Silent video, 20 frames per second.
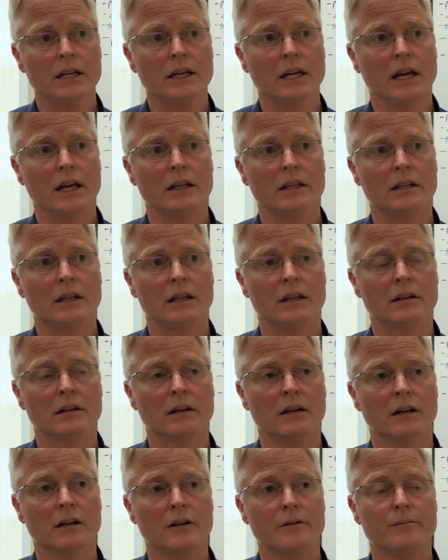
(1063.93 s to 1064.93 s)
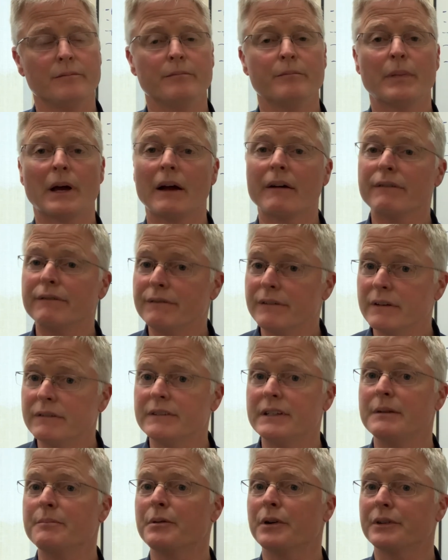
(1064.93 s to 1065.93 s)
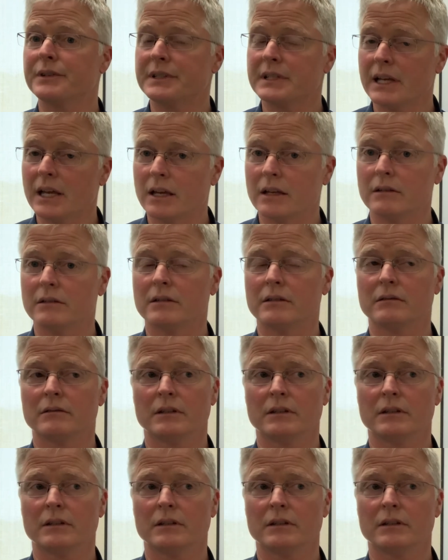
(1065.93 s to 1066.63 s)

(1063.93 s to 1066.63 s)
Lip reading: and about 50%